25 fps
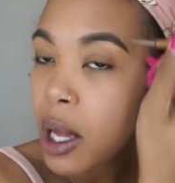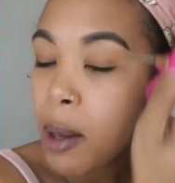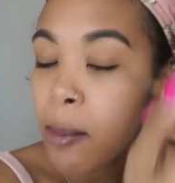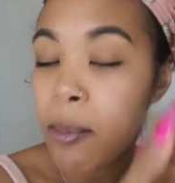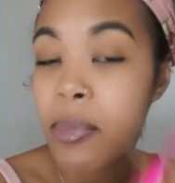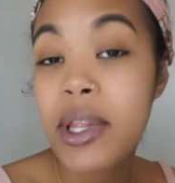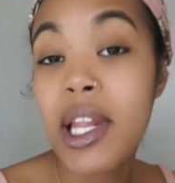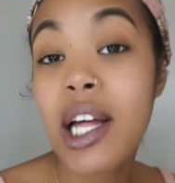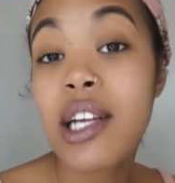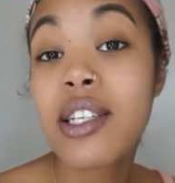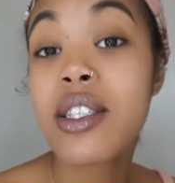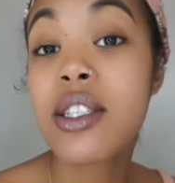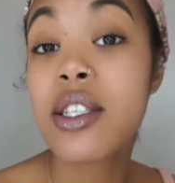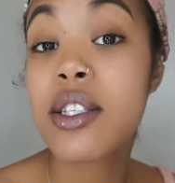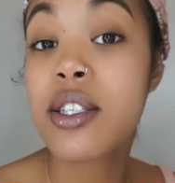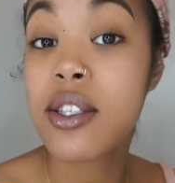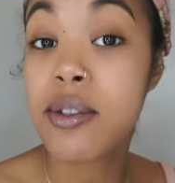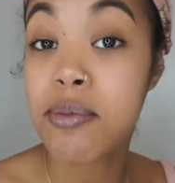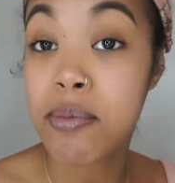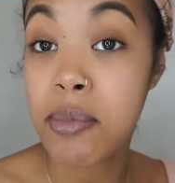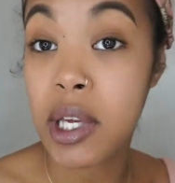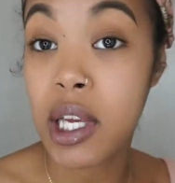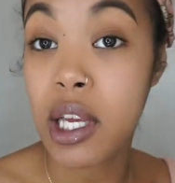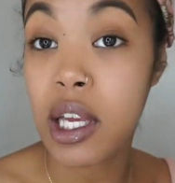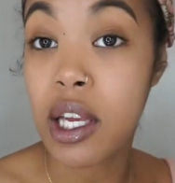But that's just
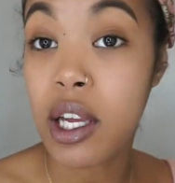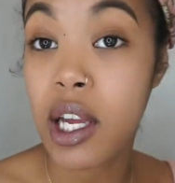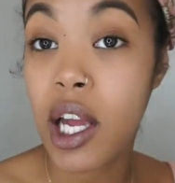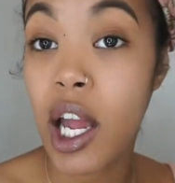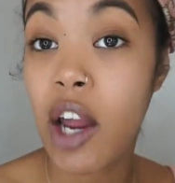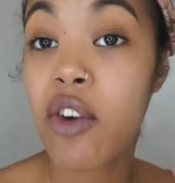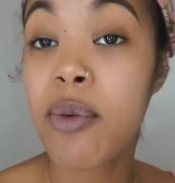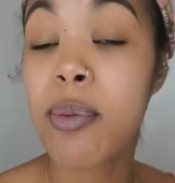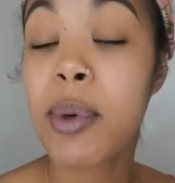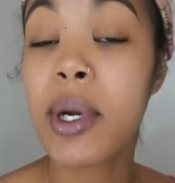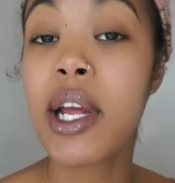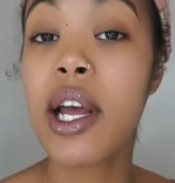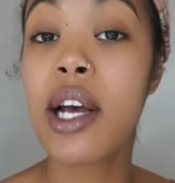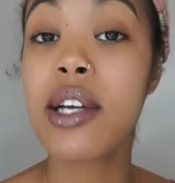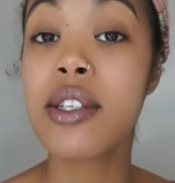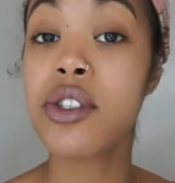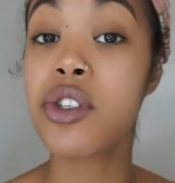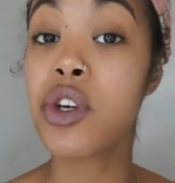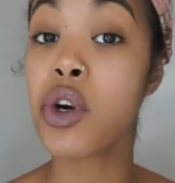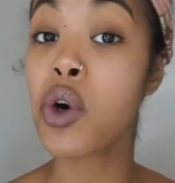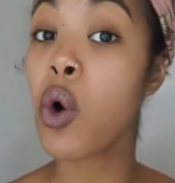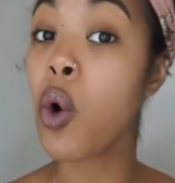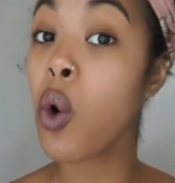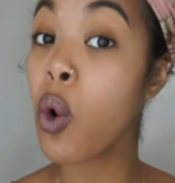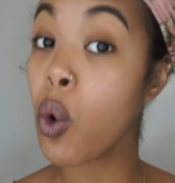me. Everybody has
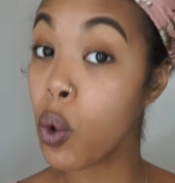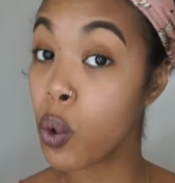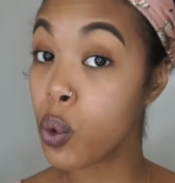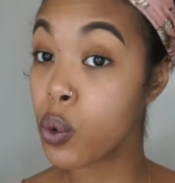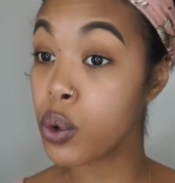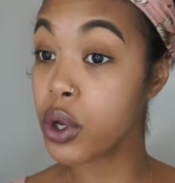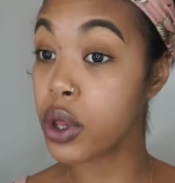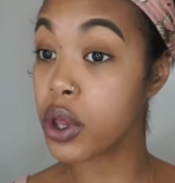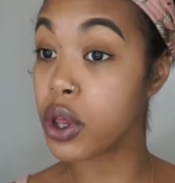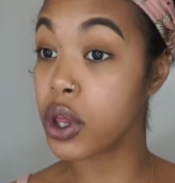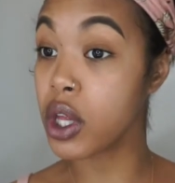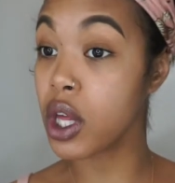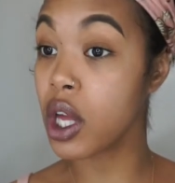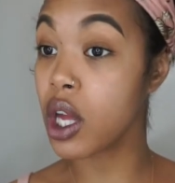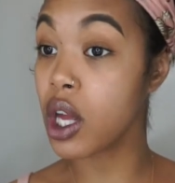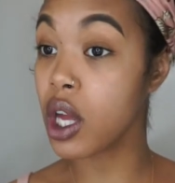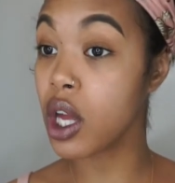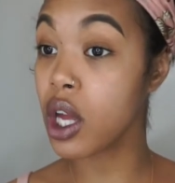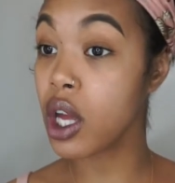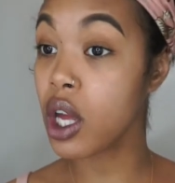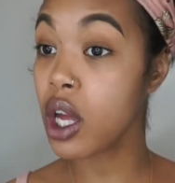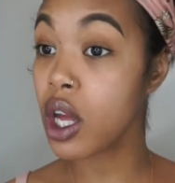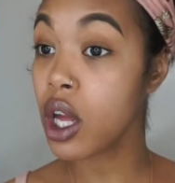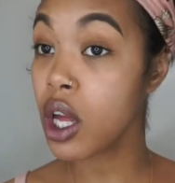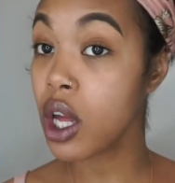their own
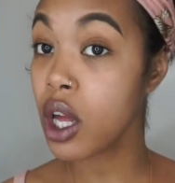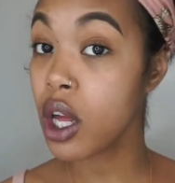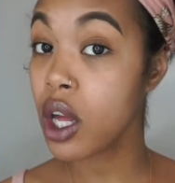thing.